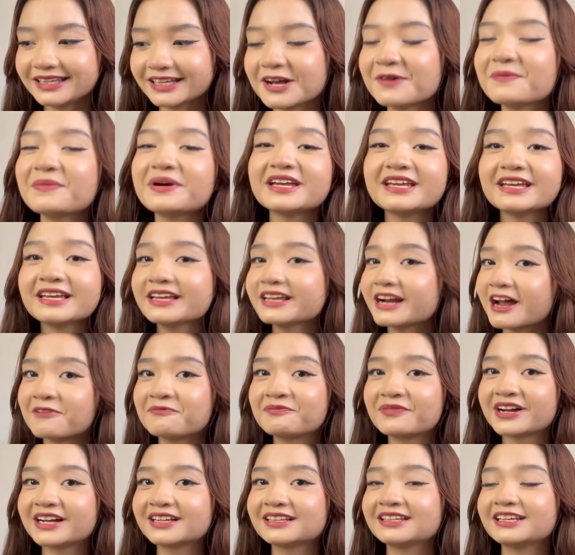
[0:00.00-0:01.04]
ka
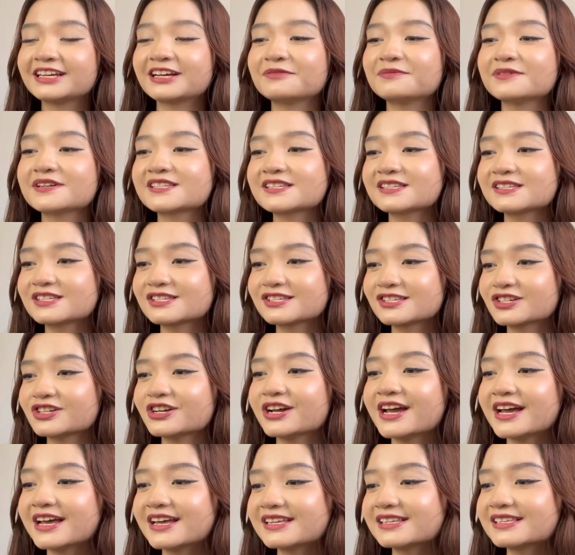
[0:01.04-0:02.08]
mahihirapan, hindi ka
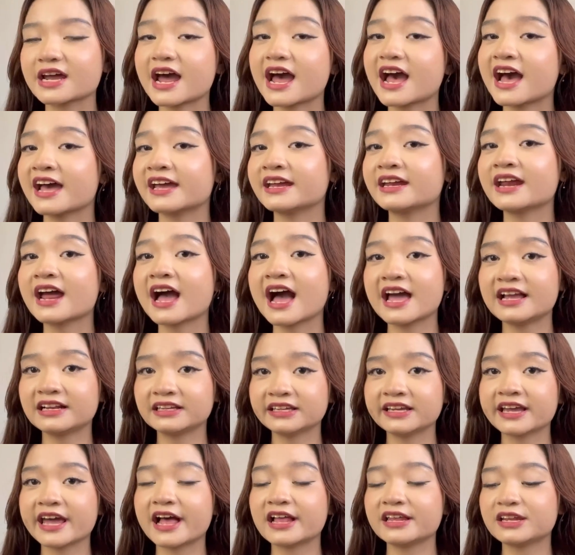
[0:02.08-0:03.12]
masa-stress. I
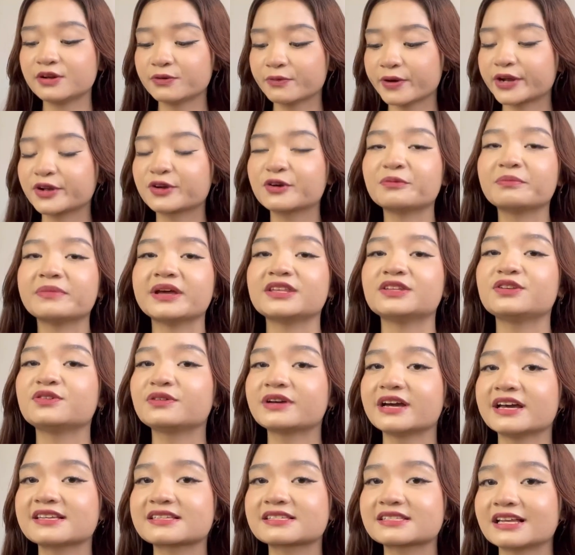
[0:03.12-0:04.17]
highly, highly recommend you
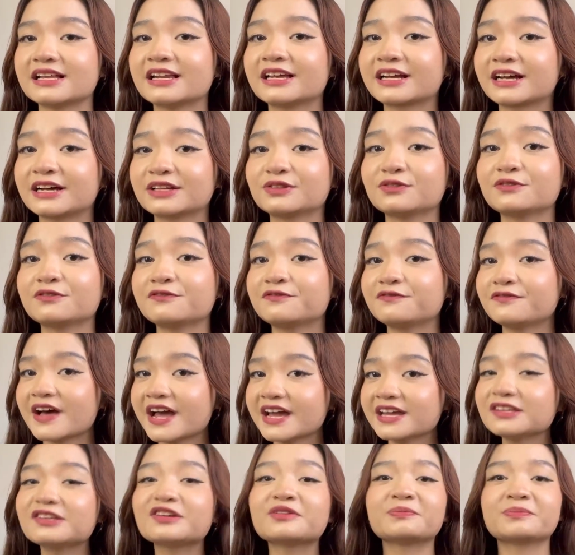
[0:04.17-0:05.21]
guys talaga to
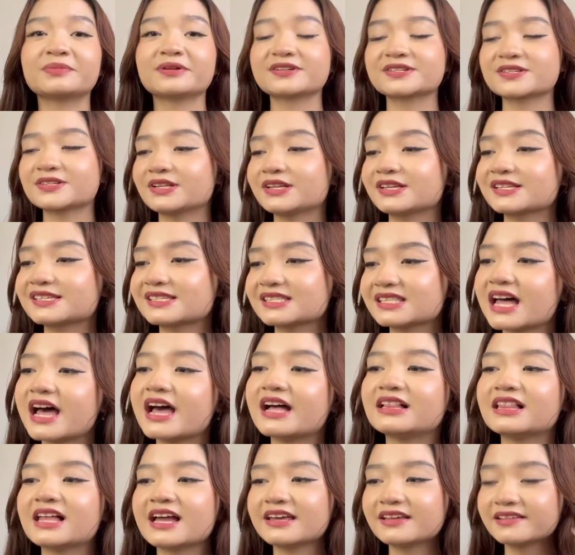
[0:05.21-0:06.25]
find your personal
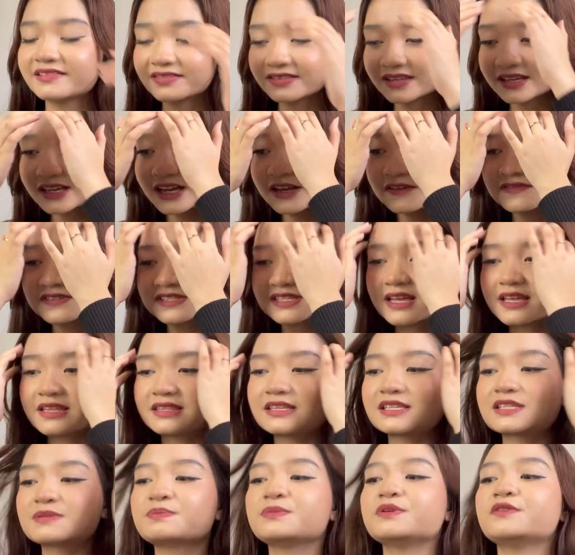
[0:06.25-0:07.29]
style. I think I've said
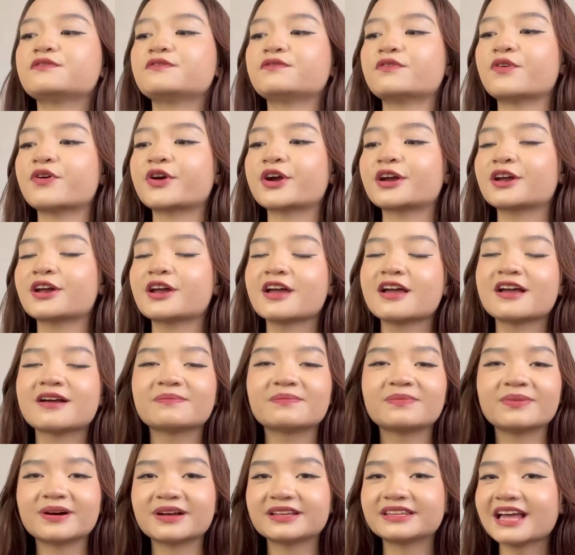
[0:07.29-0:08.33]
this before,
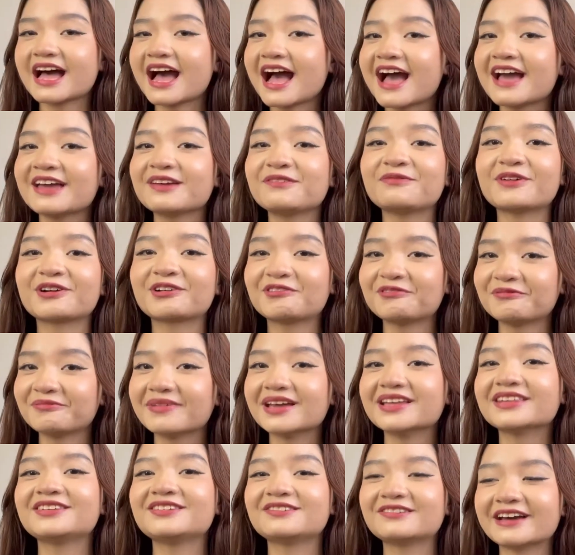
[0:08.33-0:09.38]
but I
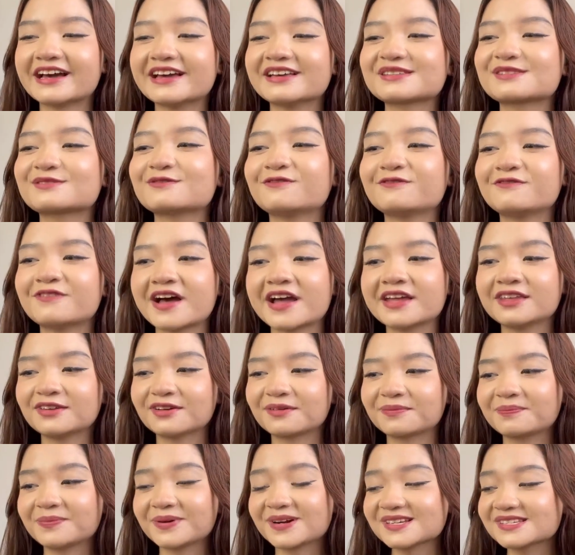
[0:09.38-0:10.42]
recommend you guys to find
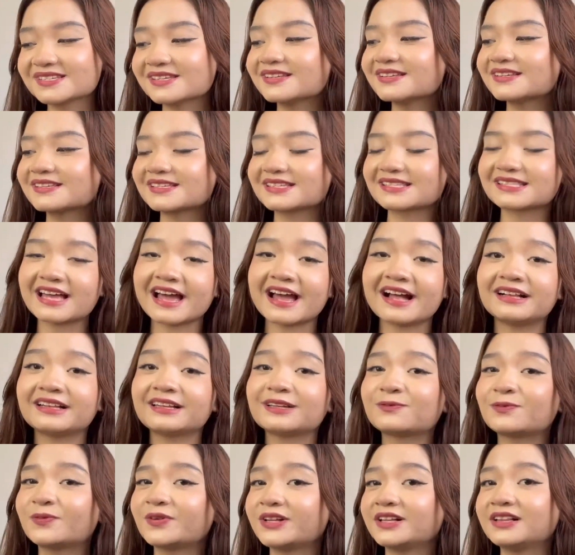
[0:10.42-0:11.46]
your personal style.
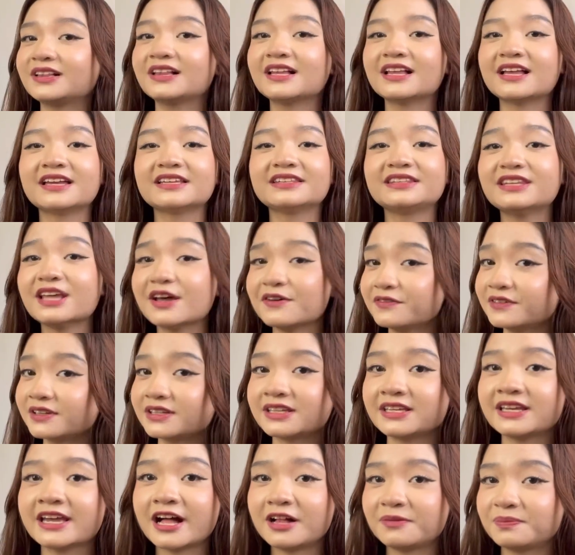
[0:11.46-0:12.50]
It will
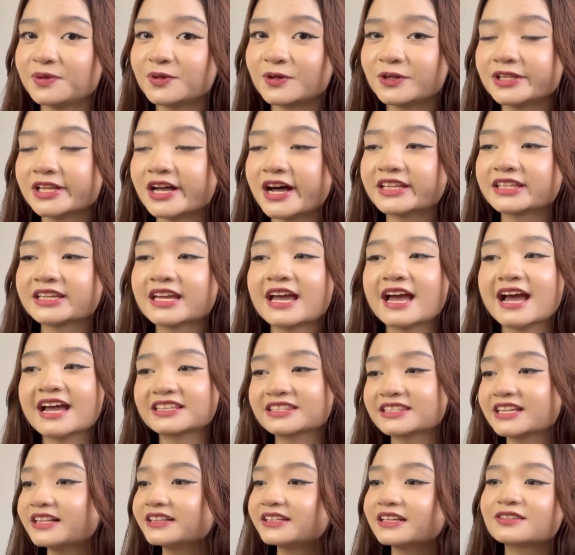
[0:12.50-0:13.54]
definitely help you a lot. I
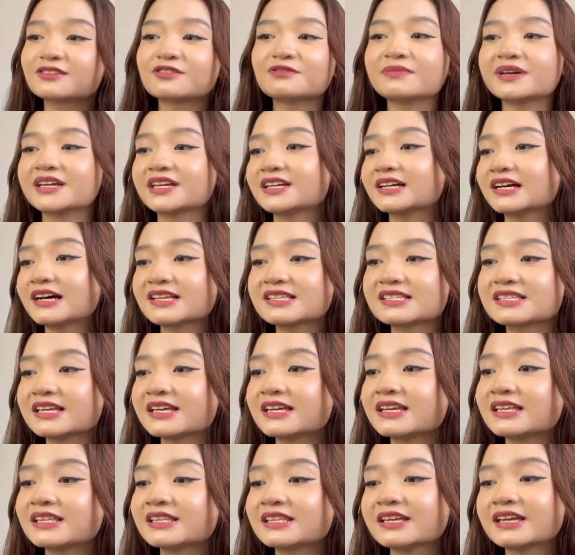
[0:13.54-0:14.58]
tell that to my
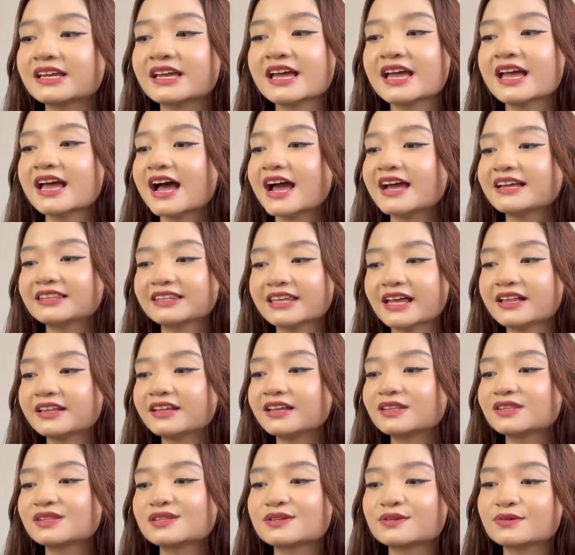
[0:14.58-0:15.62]
cousin, I tell
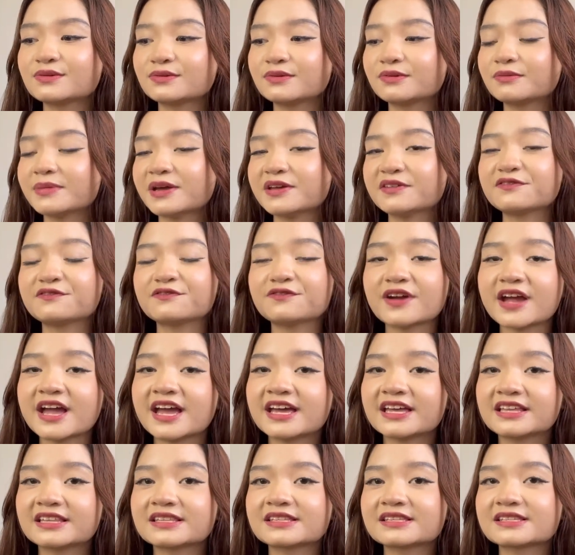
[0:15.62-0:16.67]
that to my
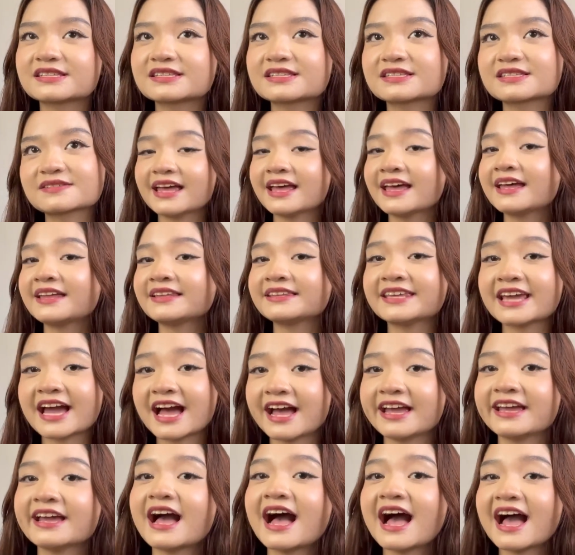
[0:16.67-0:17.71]
friends, and yeah,
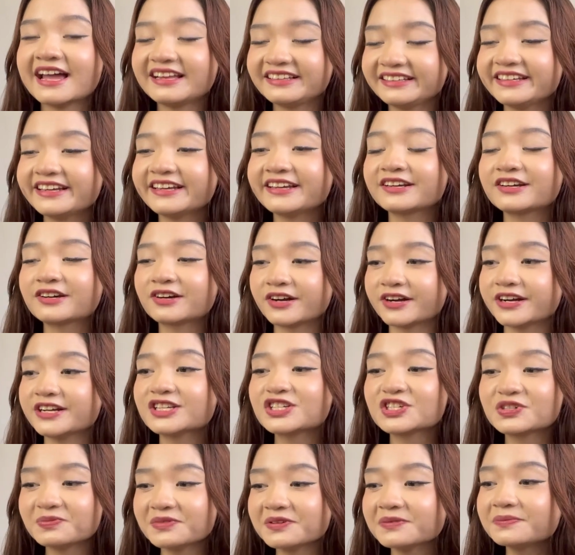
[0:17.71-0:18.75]
I highly
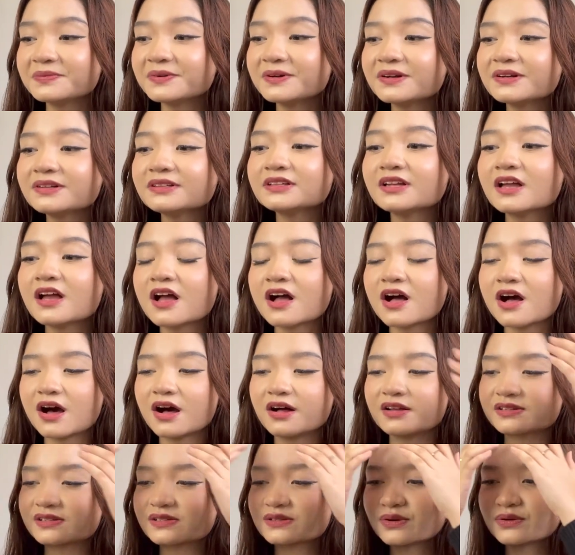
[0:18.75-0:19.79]
encourage people
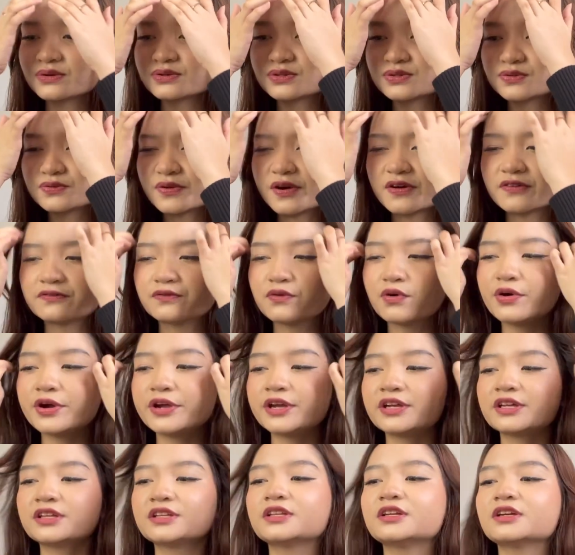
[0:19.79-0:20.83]
also to
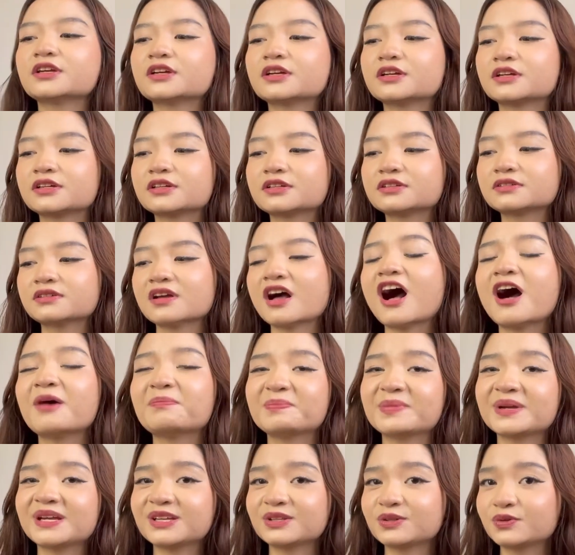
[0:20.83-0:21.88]
avoid
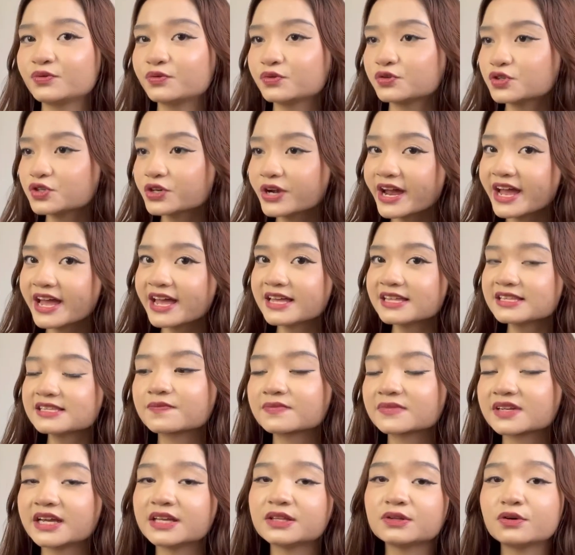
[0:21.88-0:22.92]
hopping into trends
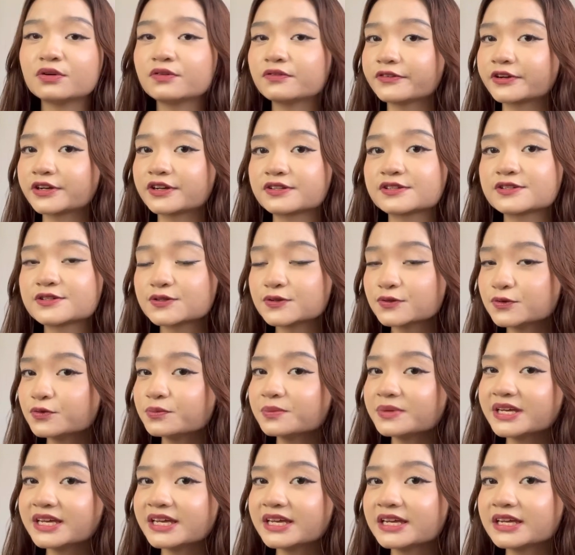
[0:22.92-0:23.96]
and
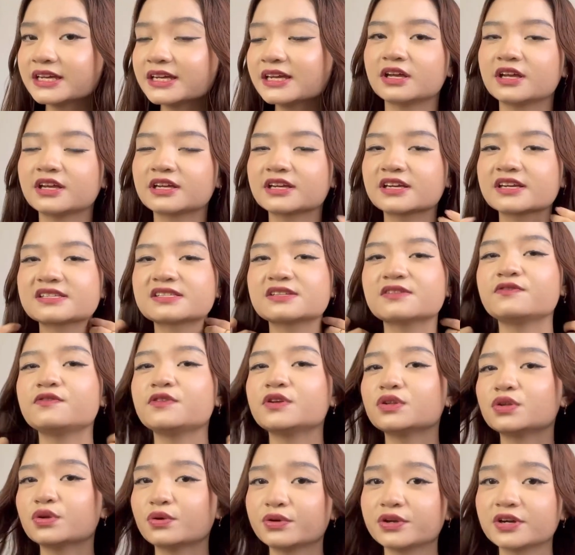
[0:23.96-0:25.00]
over-consuming. Because if
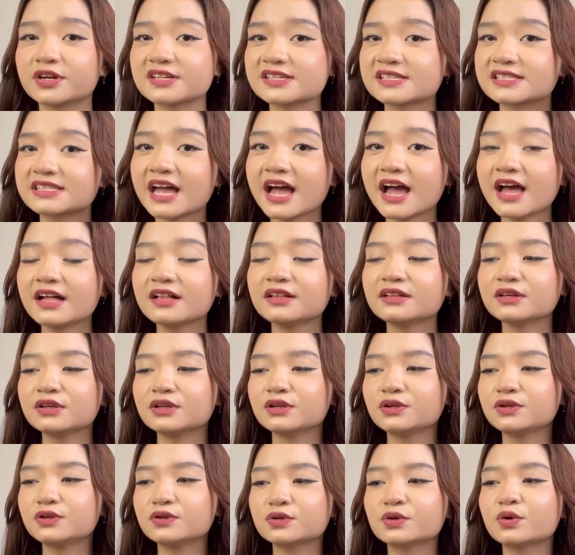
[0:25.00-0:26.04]
you know your style,
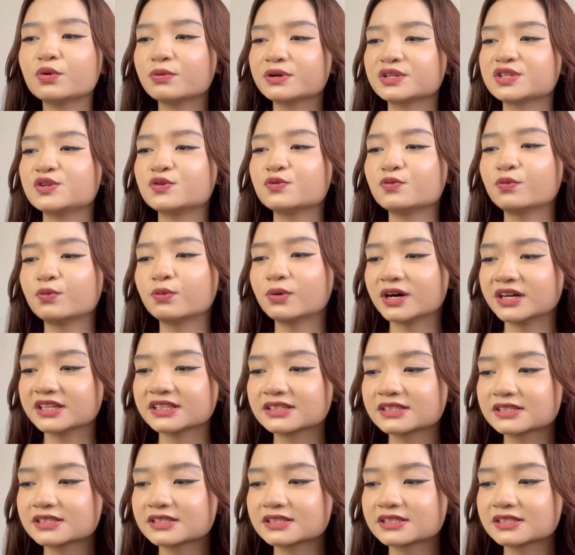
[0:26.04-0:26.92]
you know what you want